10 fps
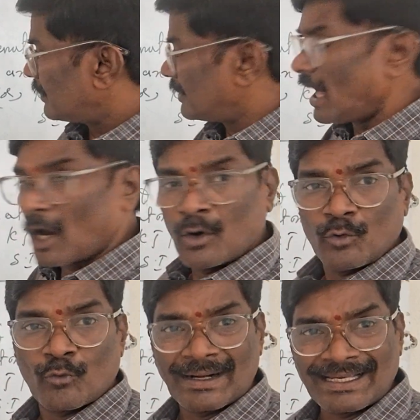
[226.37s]

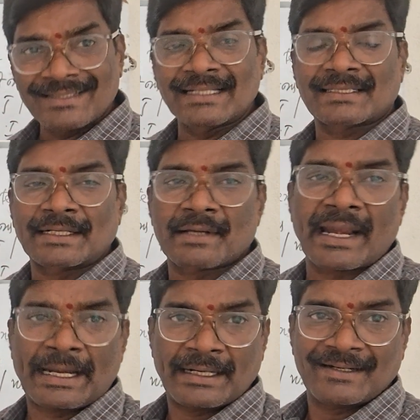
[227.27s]
Now, what is its
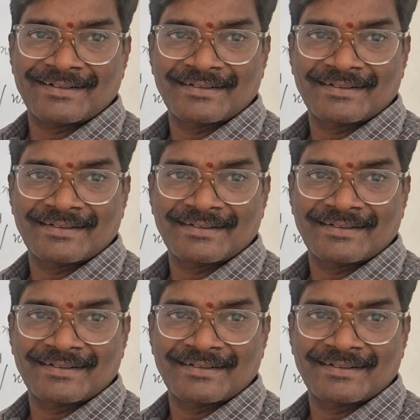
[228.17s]
trend?